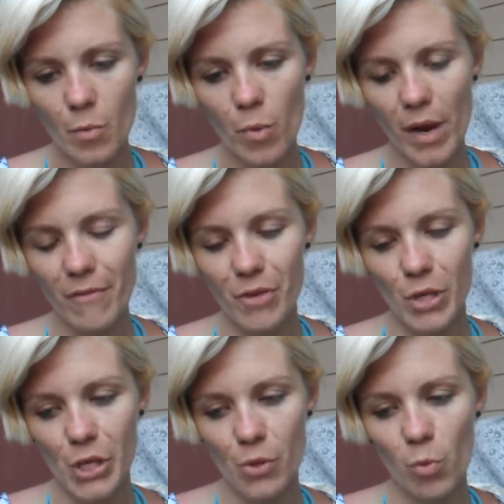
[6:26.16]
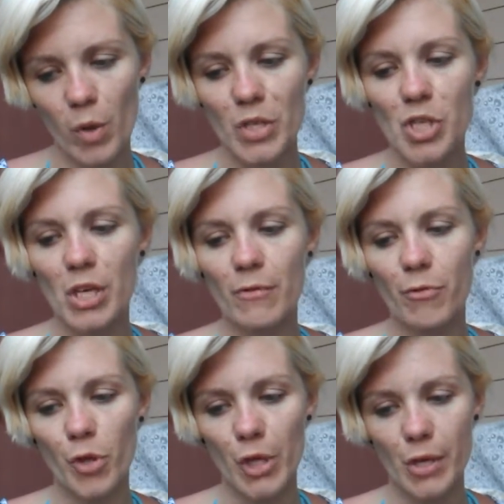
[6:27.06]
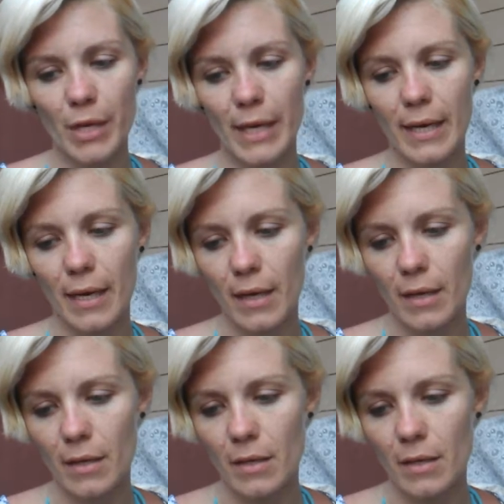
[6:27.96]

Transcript: whatever you're wishing for, you're getting.